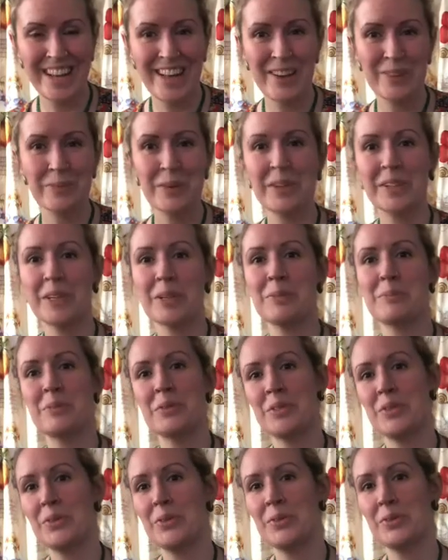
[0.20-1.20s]
Welcome
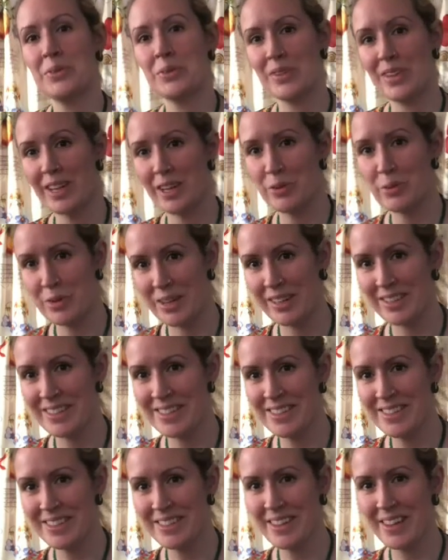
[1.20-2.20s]
to Cricket
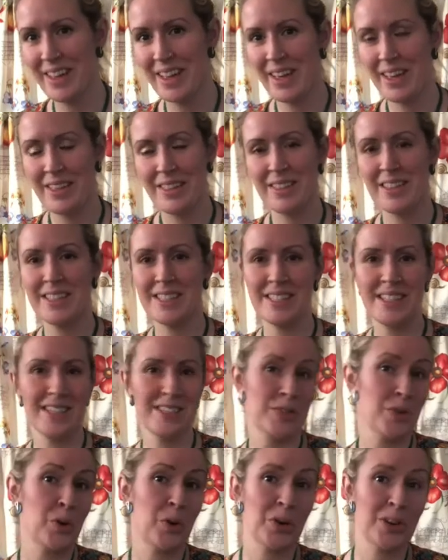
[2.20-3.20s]
Wings. This is
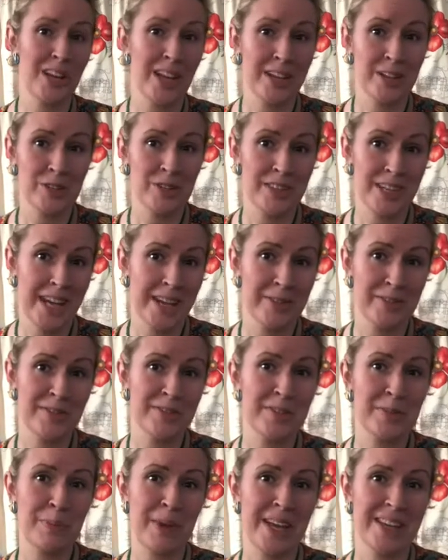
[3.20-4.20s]
your online creative
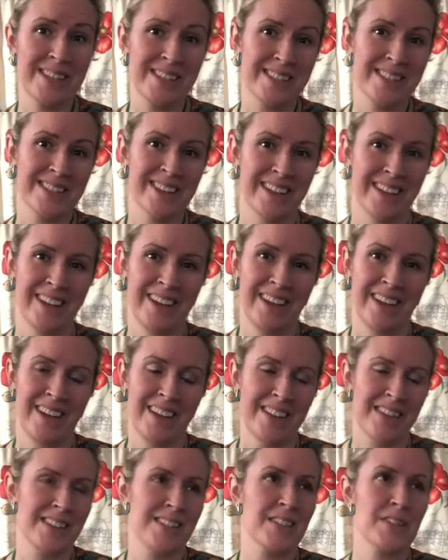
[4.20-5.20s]
space.
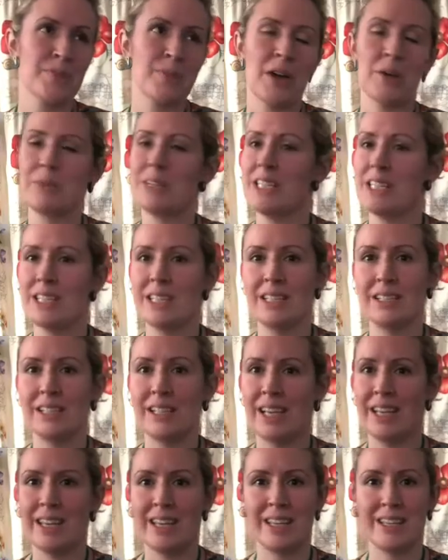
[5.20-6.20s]
This is where we deal
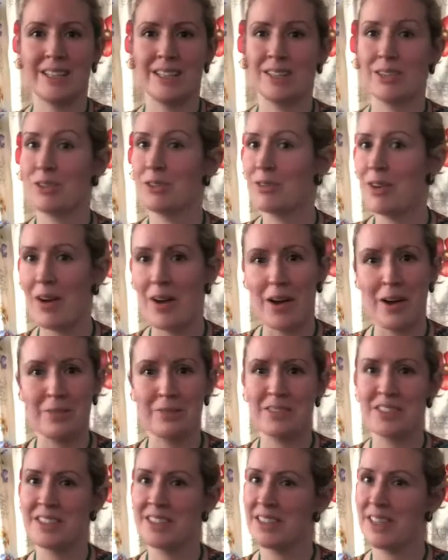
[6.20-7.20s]
in
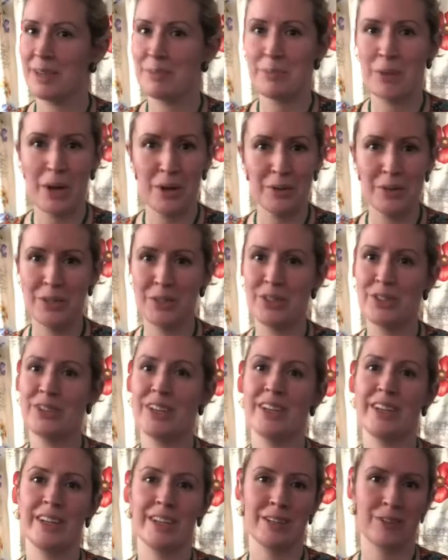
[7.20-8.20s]
crafts, in
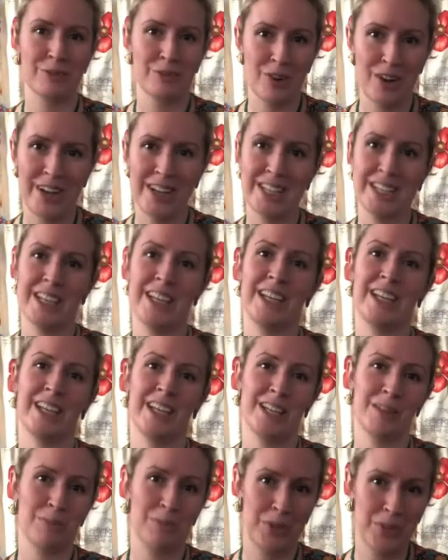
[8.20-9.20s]
poetry, in writing,
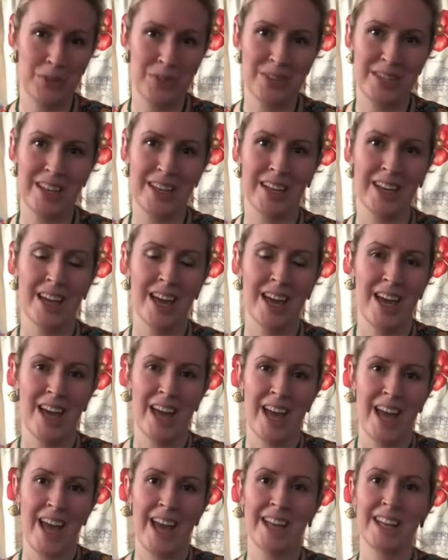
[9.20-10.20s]
in music,
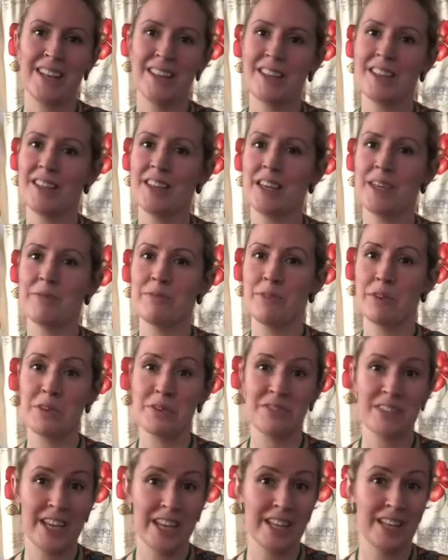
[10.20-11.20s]
anything that
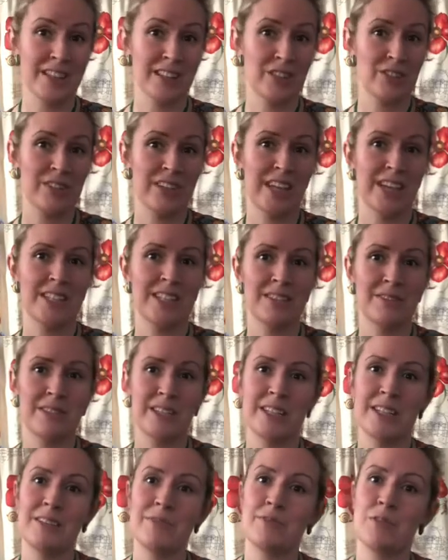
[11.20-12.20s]
involves getting the
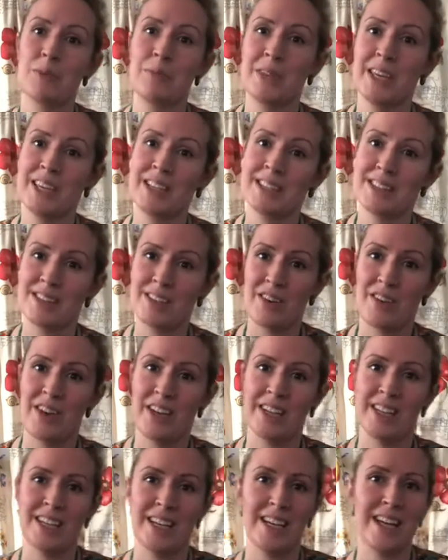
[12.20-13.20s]
creativity from the
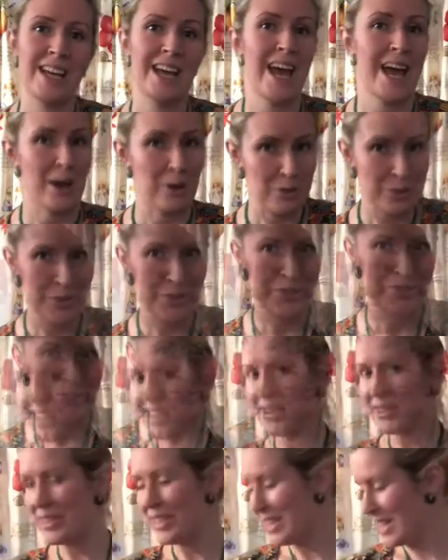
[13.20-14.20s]
inside out.
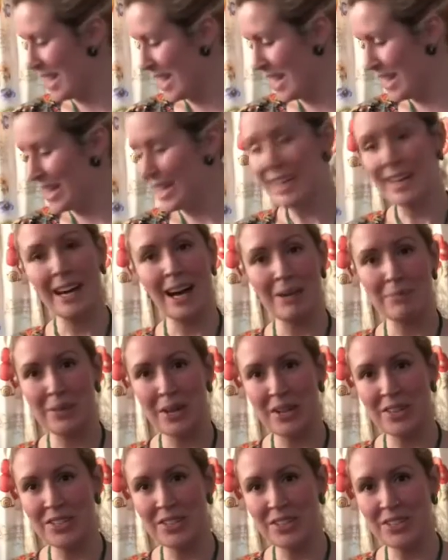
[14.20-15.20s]
Now today I'm
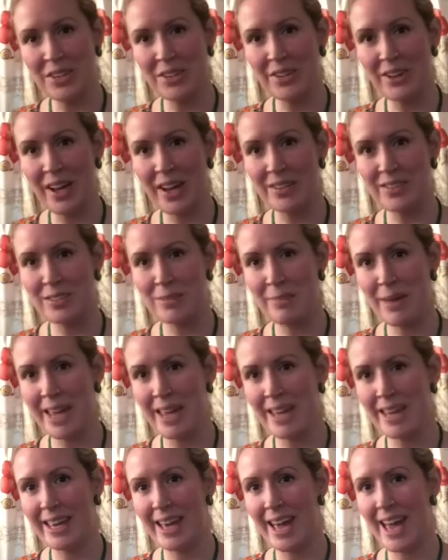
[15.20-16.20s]
going to show you how to
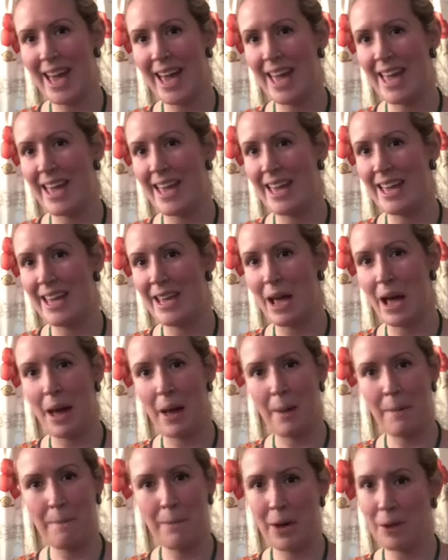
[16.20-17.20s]
make a
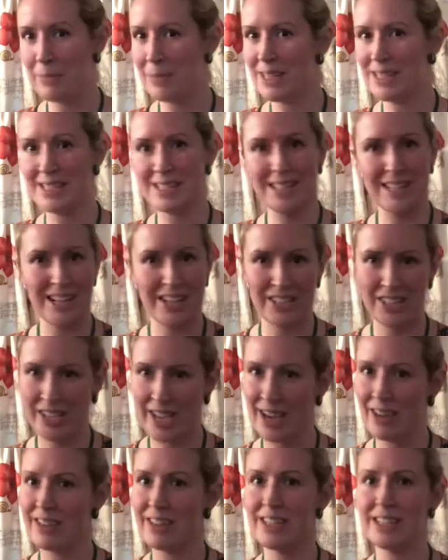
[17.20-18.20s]
puppet slash
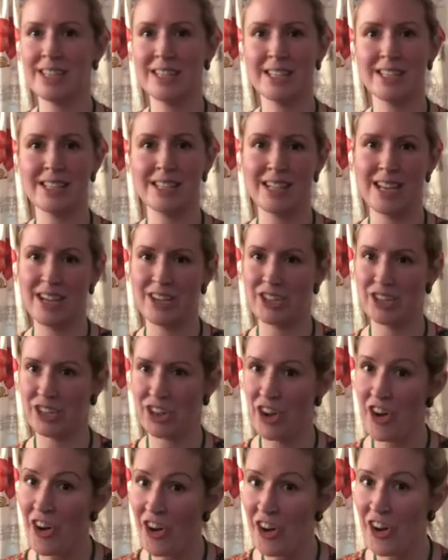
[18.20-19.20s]
character slash
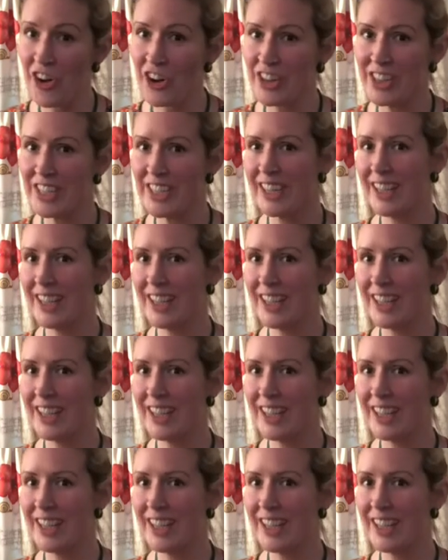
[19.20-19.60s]
card.